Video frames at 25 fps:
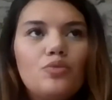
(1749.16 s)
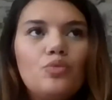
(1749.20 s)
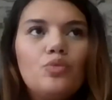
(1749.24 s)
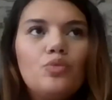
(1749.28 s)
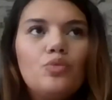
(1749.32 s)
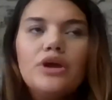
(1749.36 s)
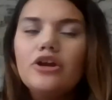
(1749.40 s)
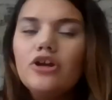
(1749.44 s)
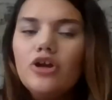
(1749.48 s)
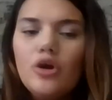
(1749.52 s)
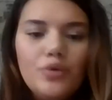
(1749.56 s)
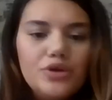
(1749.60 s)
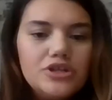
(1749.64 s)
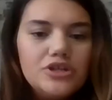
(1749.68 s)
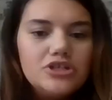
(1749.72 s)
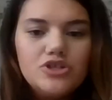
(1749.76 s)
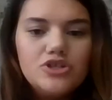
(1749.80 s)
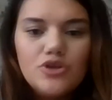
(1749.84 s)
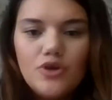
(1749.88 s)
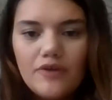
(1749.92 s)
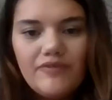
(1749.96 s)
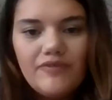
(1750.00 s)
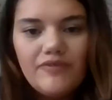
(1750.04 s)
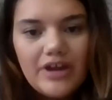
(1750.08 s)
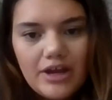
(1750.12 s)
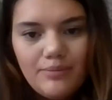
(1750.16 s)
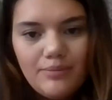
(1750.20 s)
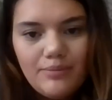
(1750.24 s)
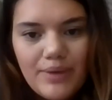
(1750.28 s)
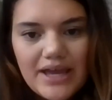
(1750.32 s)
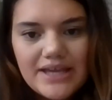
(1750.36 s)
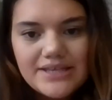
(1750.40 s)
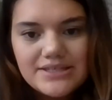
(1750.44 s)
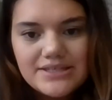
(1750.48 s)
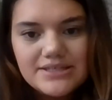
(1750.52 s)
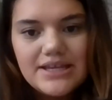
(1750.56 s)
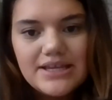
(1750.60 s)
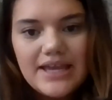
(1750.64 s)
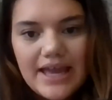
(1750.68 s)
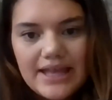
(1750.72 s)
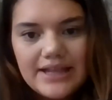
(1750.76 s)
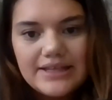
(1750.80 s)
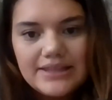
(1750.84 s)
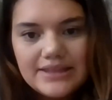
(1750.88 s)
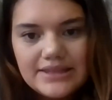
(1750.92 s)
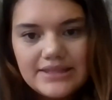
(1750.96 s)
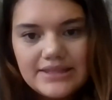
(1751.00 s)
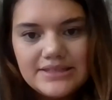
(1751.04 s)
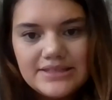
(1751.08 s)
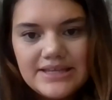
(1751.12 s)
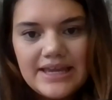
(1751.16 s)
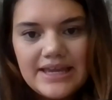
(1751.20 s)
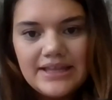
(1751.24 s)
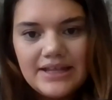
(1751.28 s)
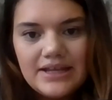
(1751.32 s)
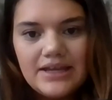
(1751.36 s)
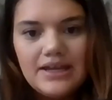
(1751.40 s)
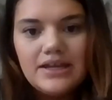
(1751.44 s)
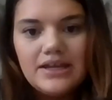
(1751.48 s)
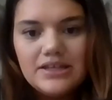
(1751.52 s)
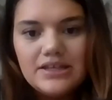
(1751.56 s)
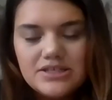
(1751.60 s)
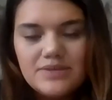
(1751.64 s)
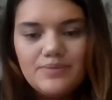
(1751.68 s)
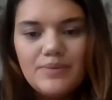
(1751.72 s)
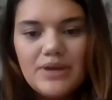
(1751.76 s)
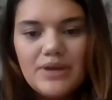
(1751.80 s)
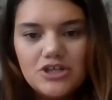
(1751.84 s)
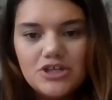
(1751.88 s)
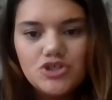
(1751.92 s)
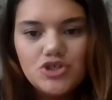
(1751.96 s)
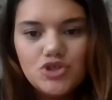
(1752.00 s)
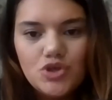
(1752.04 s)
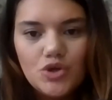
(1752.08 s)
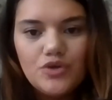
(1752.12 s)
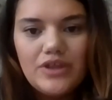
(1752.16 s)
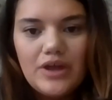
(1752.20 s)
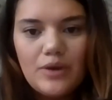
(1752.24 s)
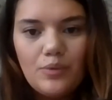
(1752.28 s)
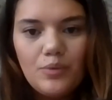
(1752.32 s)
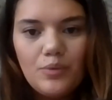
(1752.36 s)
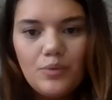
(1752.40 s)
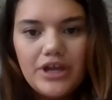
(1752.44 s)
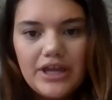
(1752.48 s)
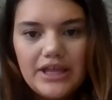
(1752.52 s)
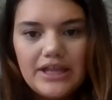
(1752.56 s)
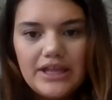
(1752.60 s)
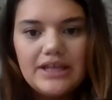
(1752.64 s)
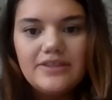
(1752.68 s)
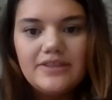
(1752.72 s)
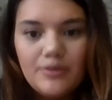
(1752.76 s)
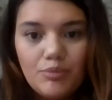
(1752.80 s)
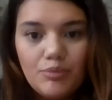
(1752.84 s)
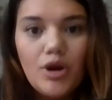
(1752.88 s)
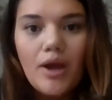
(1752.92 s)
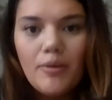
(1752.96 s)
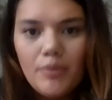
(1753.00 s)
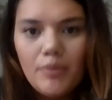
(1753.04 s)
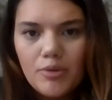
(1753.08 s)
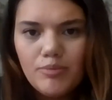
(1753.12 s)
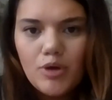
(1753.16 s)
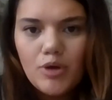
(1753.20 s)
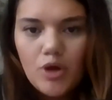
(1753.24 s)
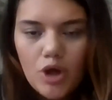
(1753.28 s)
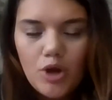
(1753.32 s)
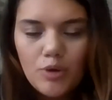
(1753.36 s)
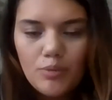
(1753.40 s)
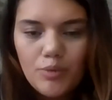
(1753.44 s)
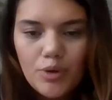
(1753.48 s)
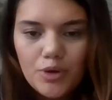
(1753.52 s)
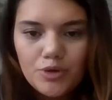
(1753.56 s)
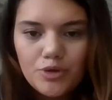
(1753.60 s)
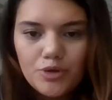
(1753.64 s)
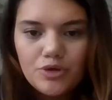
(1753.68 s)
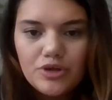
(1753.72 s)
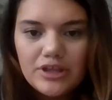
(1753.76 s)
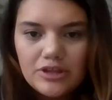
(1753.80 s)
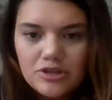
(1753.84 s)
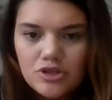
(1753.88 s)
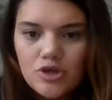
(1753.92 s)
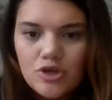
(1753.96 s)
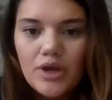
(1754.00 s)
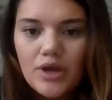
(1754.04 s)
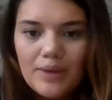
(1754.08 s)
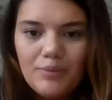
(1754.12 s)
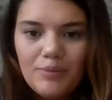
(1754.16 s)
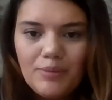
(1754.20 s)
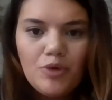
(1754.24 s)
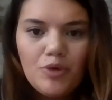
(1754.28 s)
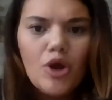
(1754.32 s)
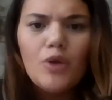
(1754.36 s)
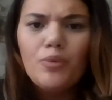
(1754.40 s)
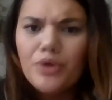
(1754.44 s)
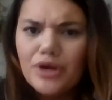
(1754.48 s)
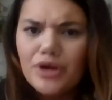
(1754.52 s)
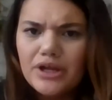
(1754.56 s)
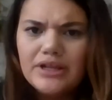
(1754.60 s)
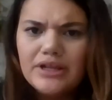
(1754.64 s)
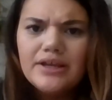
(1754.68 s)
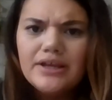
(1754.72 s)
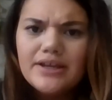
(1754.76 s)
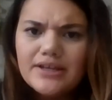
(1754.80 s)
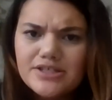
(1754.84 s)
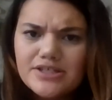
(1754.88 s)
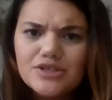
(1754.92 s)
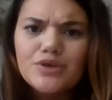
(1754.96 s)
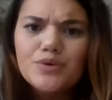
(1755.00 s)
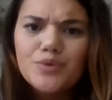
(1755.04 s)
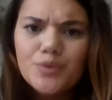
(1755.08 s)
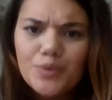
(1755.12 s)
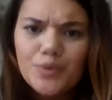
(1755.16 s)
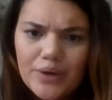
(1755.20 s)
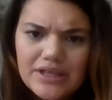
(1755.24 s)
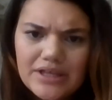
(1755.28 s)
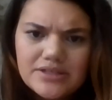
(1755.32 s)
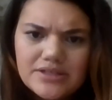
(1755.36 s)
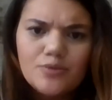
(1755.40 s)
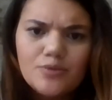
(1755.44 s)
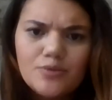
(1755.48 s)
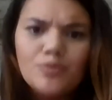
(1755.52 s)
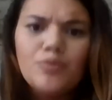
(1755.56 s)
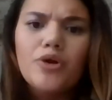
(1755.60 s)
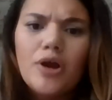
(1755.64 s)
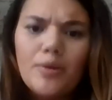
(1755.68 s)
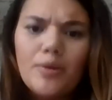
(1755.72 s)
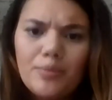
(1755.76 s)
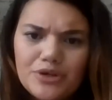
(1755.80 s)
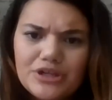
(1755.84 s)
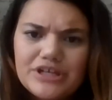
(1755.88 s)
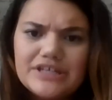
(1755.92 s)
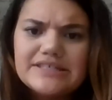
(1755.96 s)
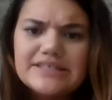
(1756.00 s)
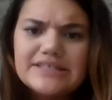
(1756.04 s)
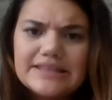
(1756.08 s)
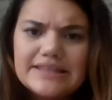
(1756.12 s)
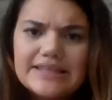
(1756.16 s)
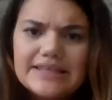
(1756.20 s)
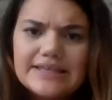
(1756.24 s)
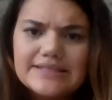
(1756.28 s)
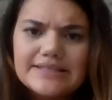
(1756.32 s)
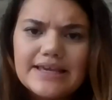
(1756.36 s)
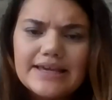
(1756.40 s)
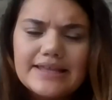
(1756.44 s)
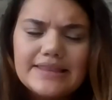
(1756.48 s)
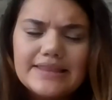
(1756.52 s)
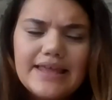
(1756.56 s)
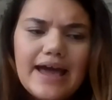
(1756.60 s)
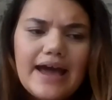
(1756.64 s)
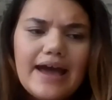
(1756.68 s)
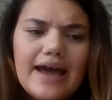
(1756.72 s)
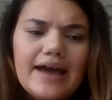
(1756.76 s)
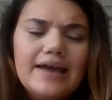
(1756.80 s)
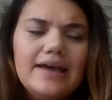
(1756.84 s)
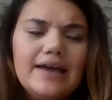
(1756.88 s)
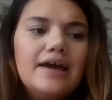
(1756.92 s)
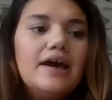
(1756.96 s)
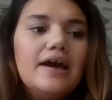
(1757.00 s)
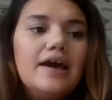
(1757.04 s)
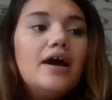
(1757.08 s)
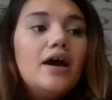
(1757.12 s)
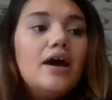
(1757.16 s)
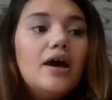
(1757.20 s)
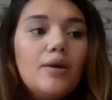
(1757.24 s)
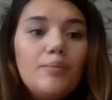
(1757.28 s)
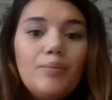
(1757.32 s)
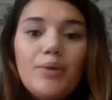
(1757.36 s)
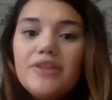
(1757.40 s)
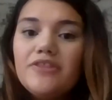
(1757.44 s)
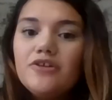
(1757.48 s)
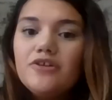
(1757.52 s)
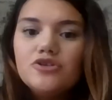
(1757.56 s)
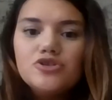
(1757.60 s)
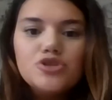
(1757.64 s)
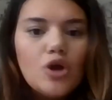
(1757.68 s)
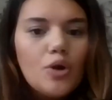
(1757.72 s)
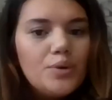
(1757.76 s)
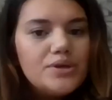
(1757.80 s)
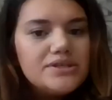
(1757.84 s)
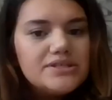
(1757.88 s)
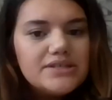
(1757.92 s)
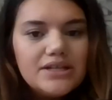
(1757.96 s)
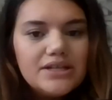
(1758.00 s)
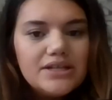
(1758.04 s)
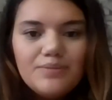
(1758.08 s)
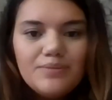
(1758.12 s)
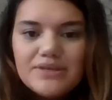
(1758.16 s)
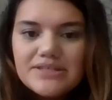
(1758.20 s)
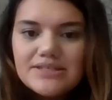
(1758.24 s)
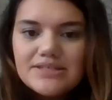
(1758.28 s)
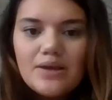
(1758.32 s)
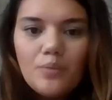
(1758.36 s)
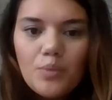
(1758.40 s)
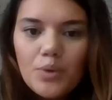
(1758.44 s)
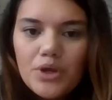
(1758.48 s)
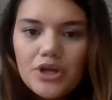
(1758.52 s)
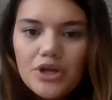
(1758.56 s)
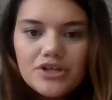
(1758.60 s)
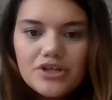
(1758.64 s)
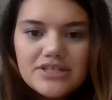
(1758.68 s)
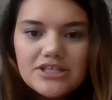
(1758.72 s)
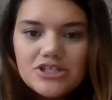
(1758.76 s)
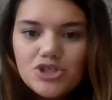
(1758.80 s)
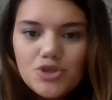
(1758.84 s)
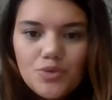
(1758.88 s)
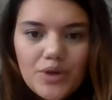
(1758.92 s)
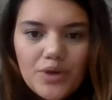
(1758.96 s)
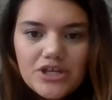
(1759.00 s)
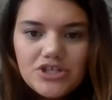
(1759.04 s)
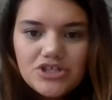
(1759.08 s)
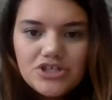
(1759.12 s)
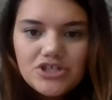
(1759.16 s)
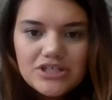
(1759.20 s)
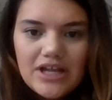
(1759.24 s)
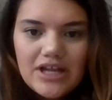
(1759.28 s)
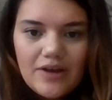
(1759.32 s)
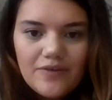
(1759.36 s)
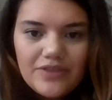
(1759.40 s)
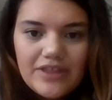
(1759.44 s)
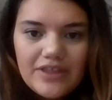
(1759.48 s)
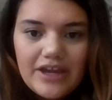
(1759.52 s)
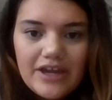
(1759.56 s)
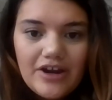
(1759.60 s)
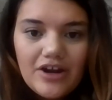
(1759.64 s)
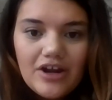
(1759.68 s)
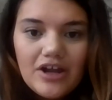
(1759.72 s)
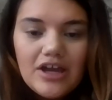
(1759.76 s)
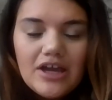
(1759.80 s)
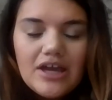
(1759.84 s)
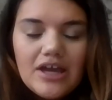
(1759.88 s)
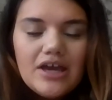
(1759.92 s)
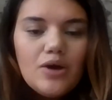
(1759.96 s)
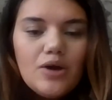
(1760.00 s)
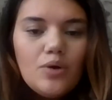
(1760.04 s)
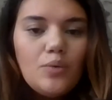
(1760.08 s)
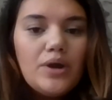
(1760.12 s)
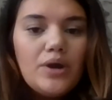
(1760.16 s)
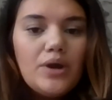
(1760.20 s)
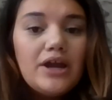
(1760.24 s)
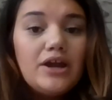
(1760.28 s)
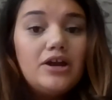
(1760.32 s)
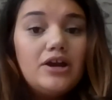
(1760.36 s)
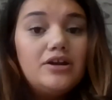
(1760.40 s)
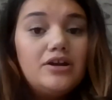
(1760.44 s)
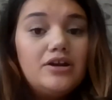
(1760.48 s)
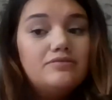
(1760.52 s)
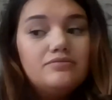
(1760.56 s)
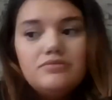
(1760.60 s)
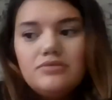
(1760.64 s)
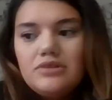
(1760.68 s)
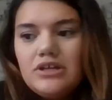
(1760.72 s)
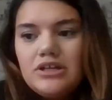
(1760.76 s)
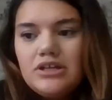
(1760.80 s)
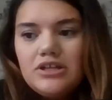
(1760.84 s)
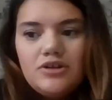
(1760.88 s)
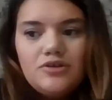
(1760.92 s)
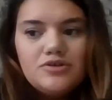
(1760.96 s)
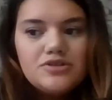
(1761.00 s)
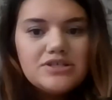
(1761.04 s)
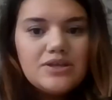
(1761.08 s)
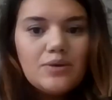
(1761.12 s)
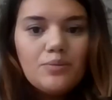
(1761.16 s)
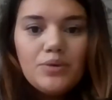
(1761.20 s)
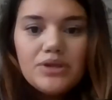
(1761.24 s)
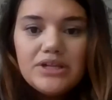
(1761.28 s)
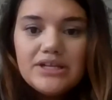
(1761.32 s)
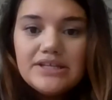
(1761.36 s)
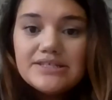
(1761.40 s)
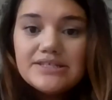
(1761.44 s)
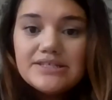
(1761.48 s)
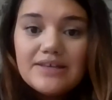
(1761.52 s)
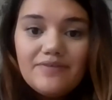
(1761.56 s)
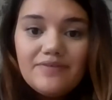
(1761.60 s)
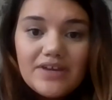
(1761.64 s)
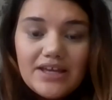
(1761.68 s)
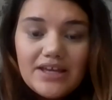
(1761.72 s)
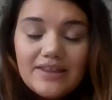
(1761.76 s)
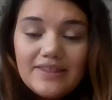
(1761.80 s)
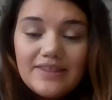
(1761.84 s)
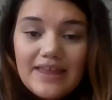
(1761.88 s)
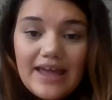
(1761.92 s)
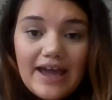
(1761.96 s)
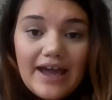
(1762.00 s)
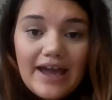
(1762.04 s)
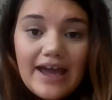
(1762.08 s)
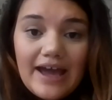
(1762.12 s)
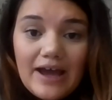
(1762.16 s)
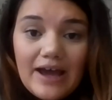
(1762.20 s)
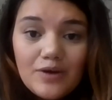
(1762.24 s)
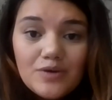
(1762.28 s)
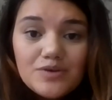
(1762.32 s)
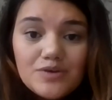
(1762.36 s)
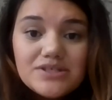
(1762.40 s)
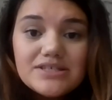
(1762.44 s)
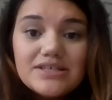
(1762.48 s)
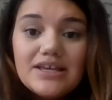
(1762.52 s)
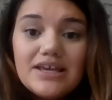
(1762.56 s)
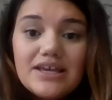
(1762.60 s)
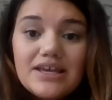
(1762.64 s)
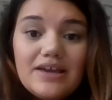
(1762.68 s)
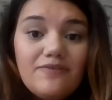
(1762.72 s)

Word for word: we're going to do our very best to edit the data to make sure that we're getting the probable homeowner. Don't get me wrong, we're going to exclude rental properties and things like that. But there's always going to be some weird situation out there where, you know, somebody's living in that house